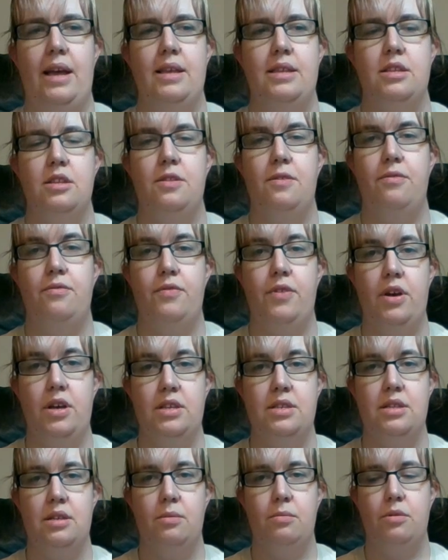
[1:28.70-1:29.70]
So the
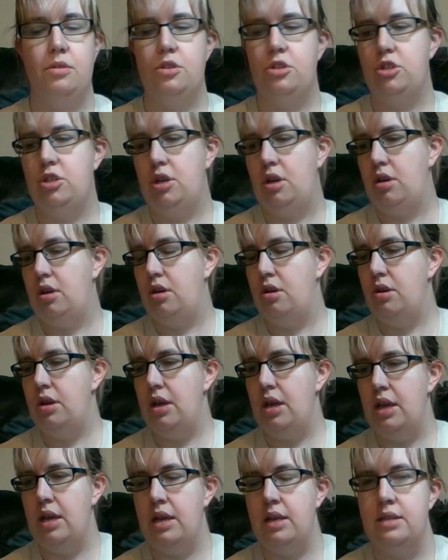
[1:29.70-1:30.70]
first thing I'm going to show you
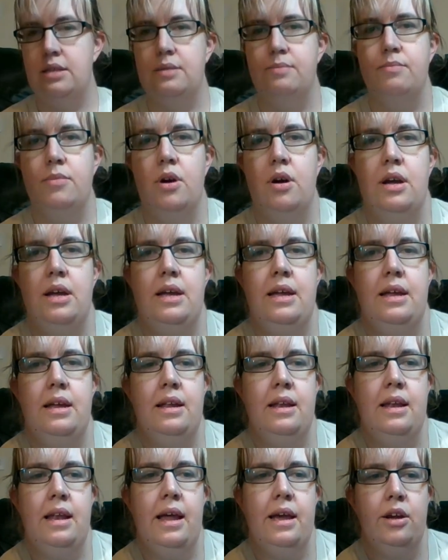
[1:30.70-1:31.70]
is my
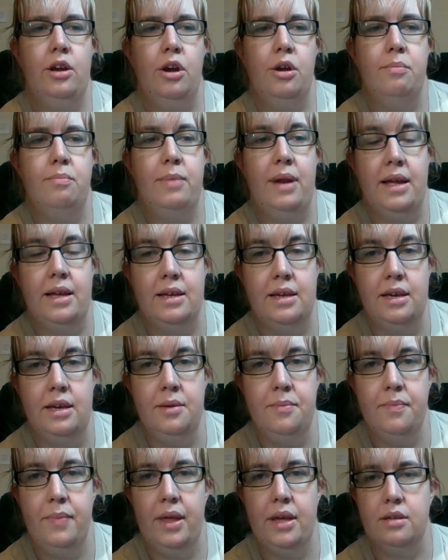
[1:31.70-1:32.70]
Lego
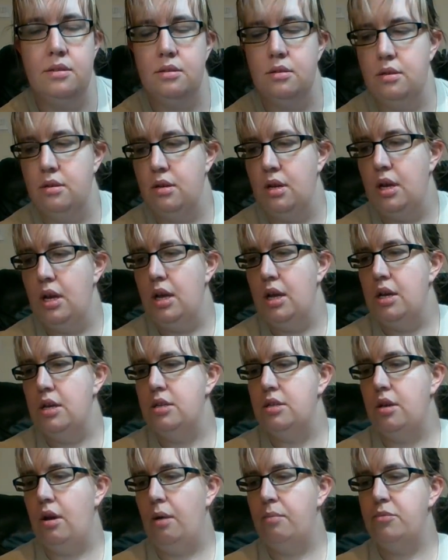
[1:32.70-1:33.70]
blanket.
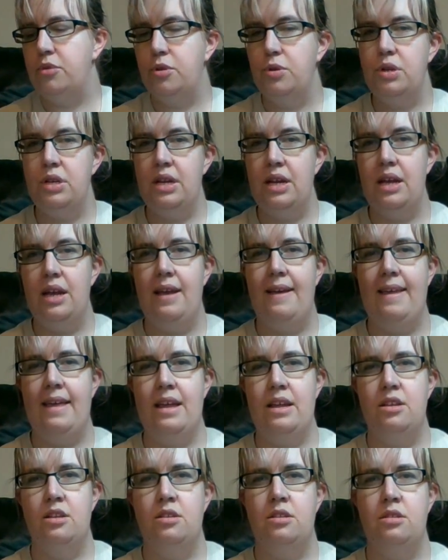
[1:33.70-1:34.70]
So I'm doing it
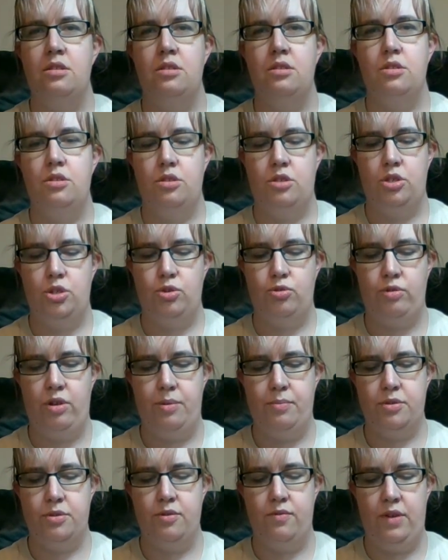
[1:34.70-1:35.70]
in
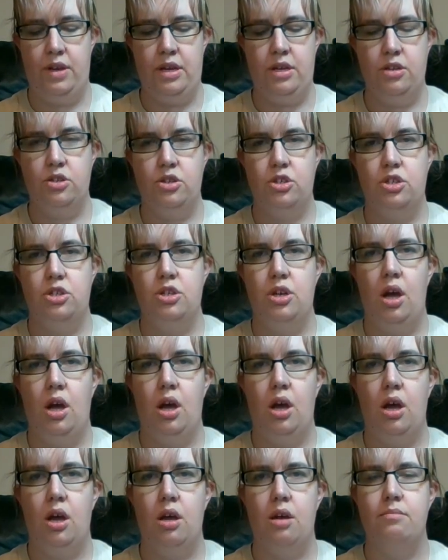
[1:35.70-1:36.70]
strips of each
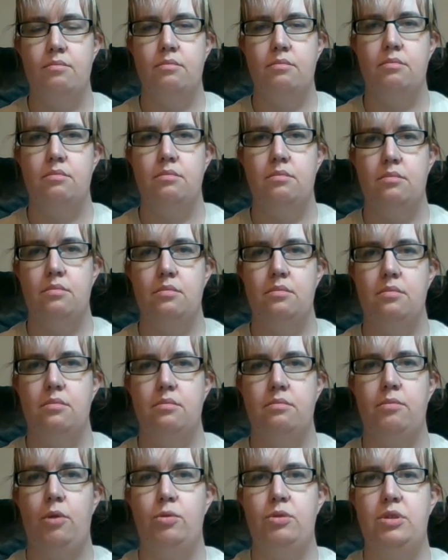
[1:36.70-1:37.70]

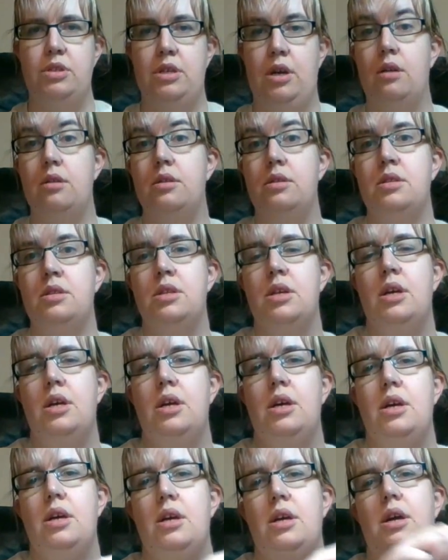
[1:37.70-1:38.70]
multicoloured,
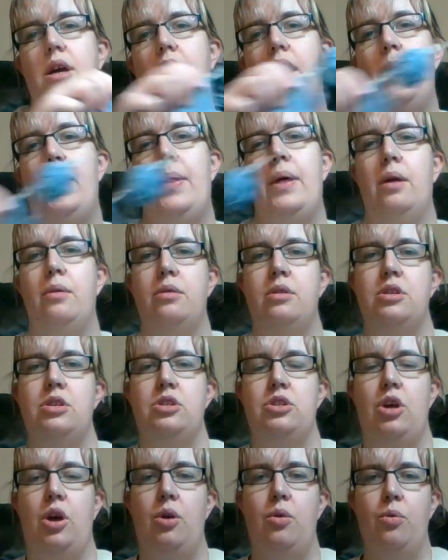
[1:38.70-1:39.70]
and then I'm going to
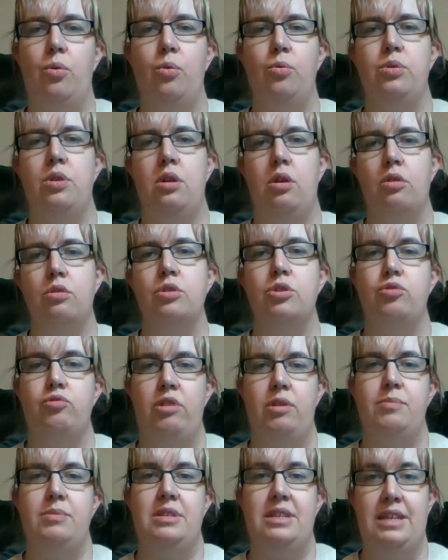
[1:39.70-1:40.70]
sew all the long
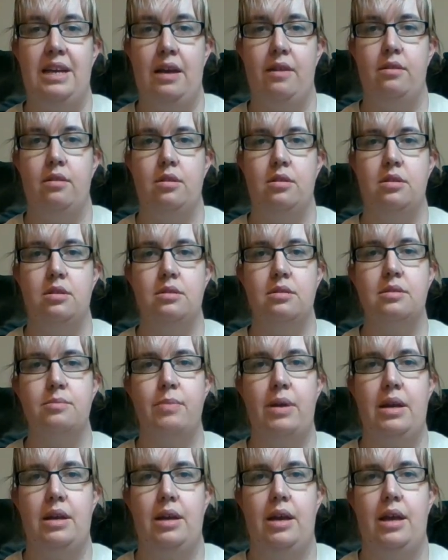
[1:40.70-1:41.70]
strips together to
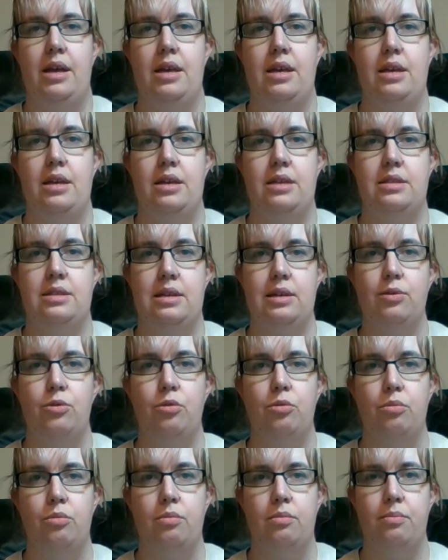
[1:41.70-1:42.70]
make a
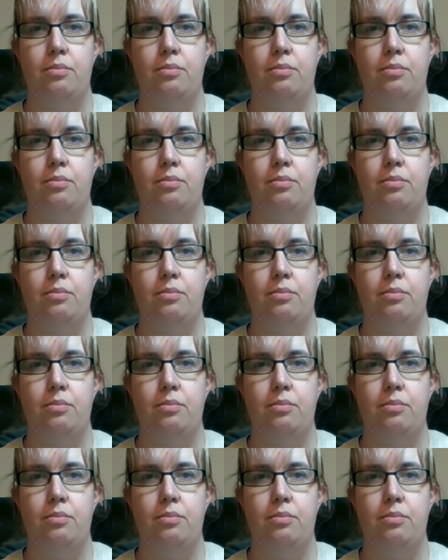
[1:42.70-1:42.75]
single